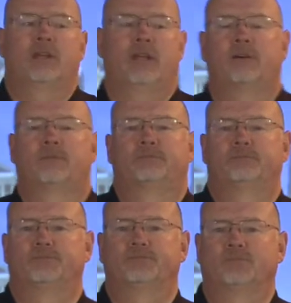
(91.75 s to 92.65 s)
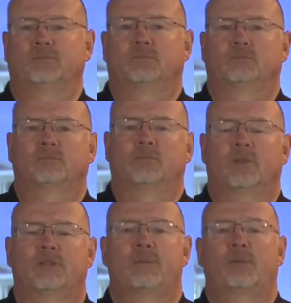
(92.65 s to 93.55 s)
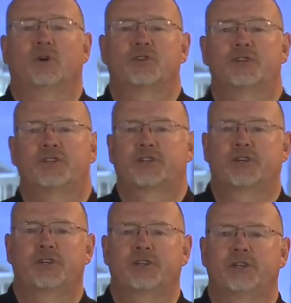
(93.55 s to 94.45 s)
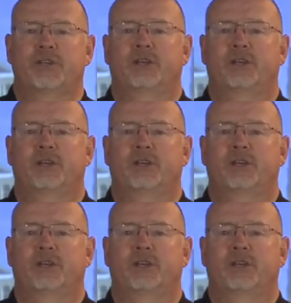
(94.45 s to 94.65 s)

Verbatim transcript: Now, if the posture is good,